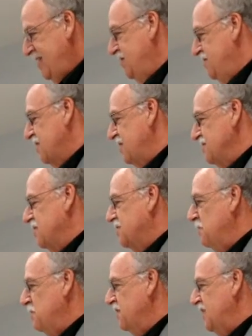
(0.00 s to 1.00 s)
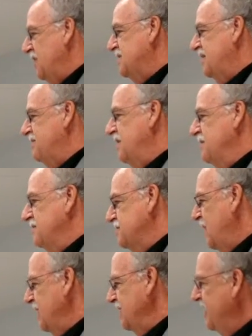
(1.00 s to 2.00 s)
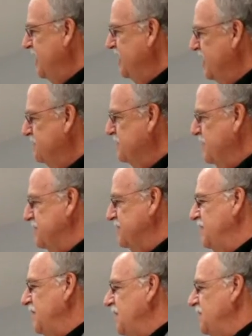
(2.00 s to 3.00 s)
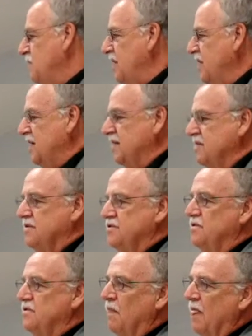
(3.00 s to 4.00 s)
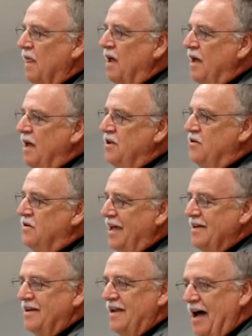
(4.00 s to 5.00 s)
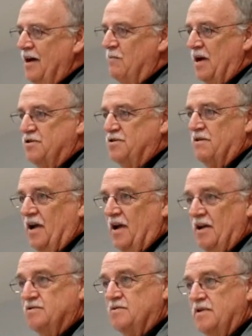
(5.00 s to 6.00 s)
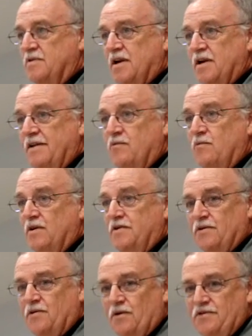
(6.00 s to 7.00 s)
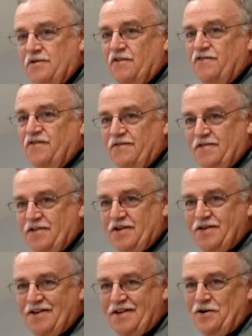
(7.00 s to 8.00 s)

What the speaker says: There's also a couple of things I've noticed about leading up to this event. One is that you can't lie about your age when you tell everyone you're going to your 50th